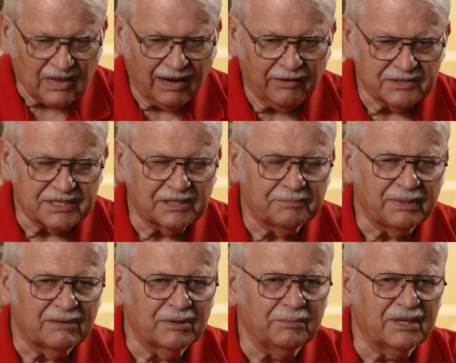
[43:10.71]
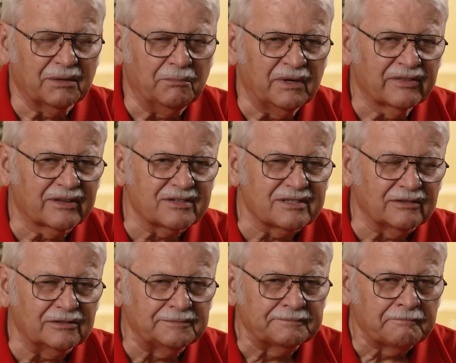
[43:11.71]
I was there probably about a month or
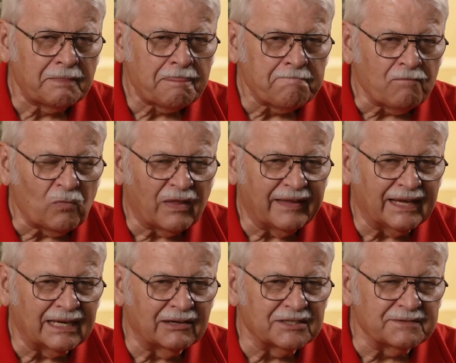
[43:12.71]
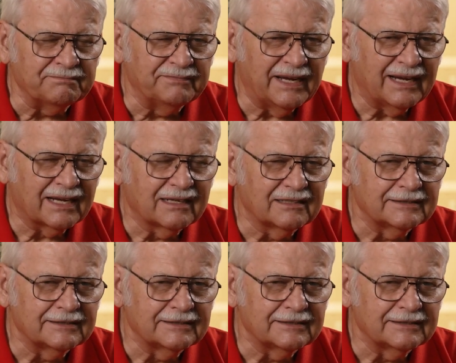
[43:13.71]
so, and I was back,